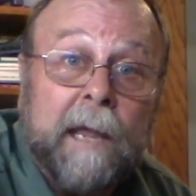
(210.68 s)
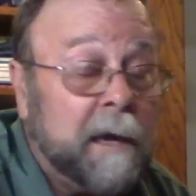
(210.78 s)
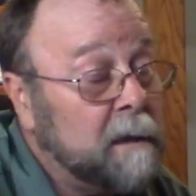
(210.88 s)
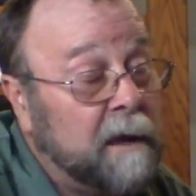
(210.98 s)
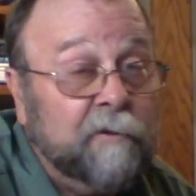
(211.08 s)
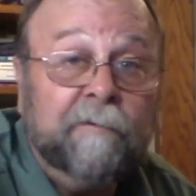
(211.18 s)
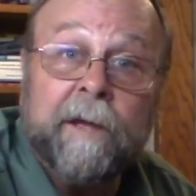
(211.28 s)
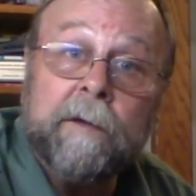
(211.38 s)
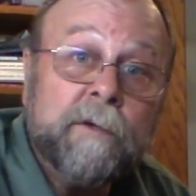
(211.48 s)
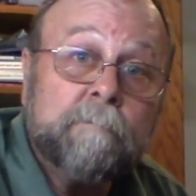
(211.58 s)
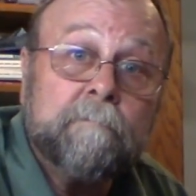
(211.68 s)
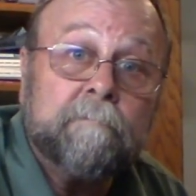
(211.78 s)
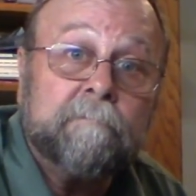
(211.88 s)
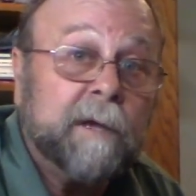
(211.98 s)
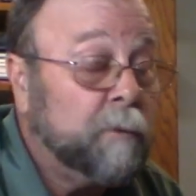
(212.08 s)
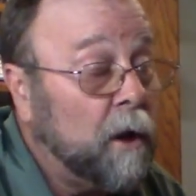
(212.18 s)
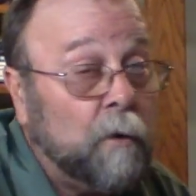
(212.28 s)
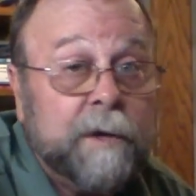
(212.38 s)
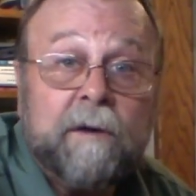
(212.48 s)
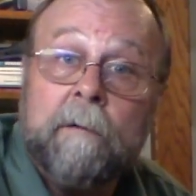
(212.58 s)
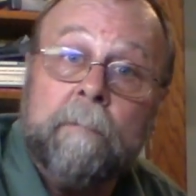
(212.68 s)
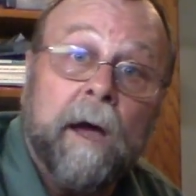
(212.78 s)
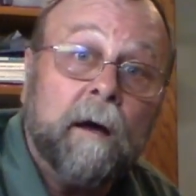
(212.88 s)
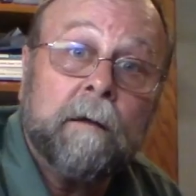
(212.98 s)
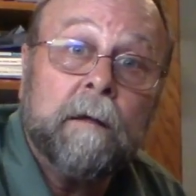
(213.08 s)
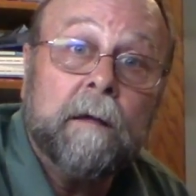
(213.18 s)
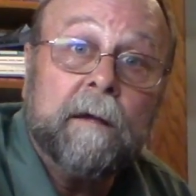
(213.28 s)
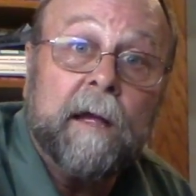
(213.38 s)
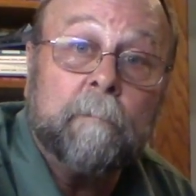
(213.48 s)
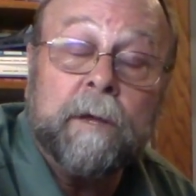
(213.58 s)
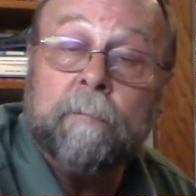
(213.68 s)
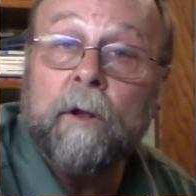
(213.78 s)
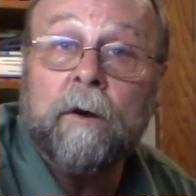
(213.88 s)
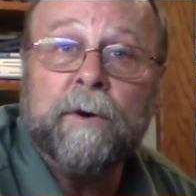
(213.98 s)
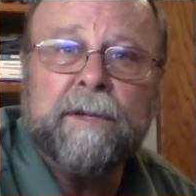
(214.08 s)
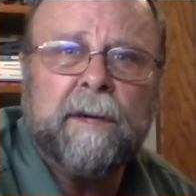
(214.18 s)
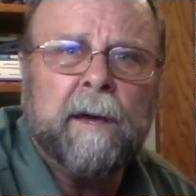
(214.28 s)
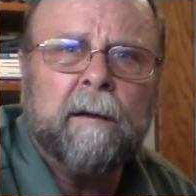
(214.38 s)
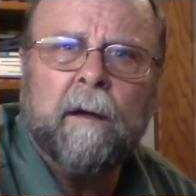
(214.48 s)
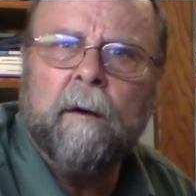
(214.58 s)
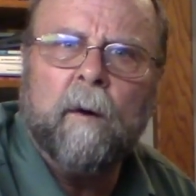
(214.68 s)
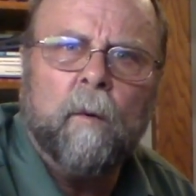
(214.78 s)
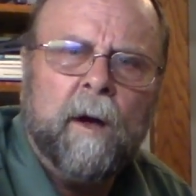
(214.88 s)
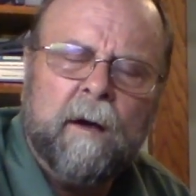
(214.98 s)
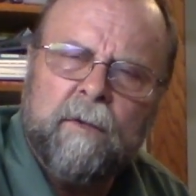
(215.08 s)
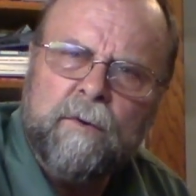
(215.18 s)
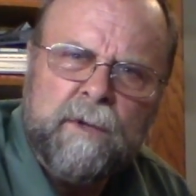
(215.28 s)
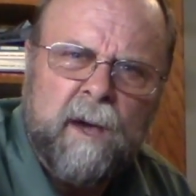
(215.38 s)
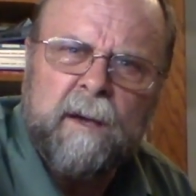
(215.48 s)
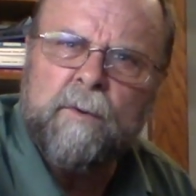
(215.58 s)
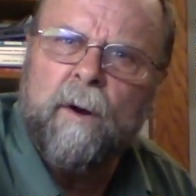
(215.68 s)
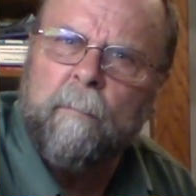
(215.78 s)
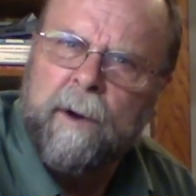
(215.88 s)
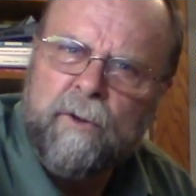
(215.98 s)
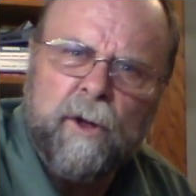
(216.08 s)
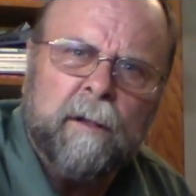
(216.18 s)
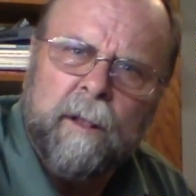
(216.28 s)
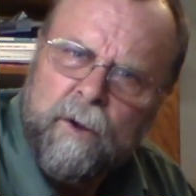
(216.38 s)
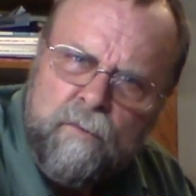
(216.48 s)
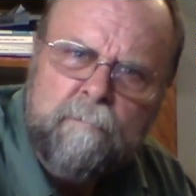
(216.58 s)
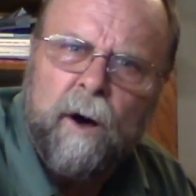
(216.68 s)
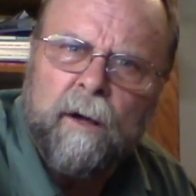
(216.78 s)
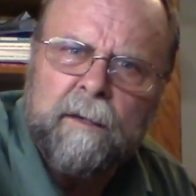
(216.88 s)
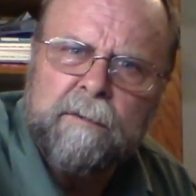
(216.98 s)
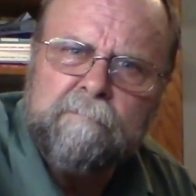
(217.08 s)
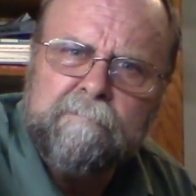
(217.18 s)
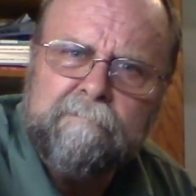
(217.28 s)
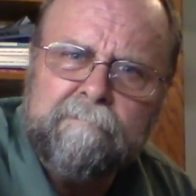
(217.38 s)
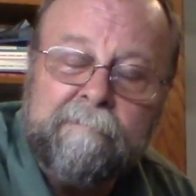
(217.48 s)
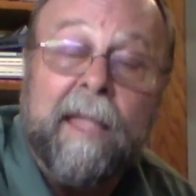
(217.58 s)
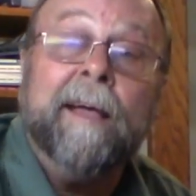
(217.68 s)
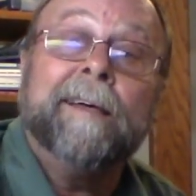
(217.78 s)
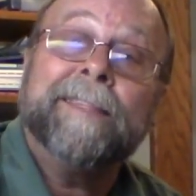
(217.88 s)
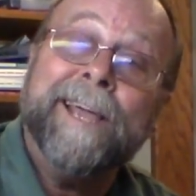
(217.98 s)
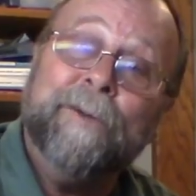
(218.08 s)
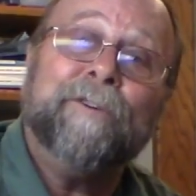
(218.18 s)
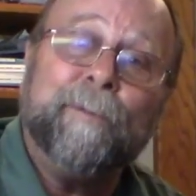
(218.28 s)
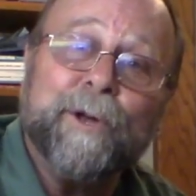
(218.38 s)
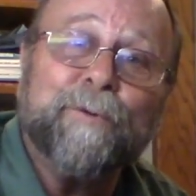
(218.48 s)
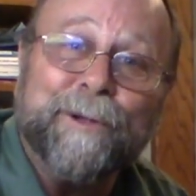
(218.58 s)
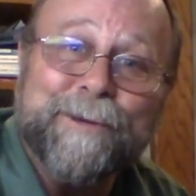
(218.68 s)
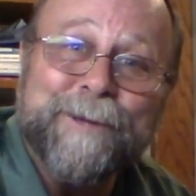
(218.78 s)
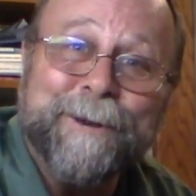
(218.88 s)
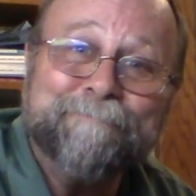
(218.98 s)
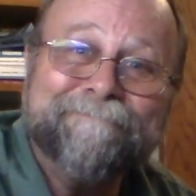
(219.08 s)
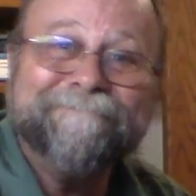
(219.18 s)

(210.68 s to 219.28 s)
It never fails. People always come back and people always say, wow, those guys are a bunch of loonballs. Thank you very much for listening.